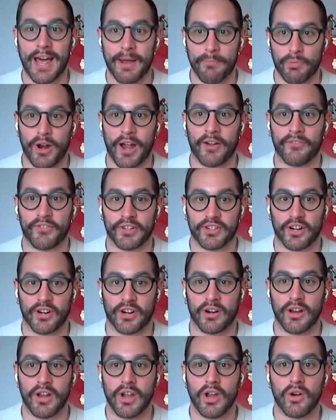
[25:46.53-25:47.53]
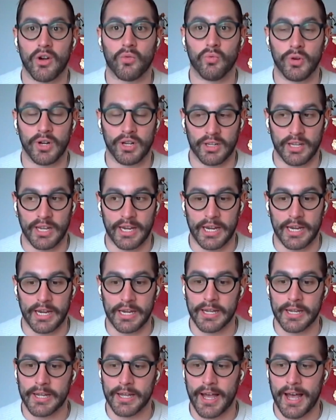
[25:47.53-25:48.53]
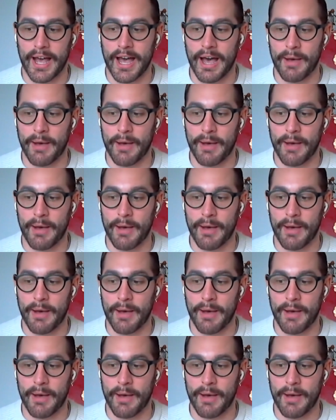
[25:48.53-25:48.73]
and nonprofits are really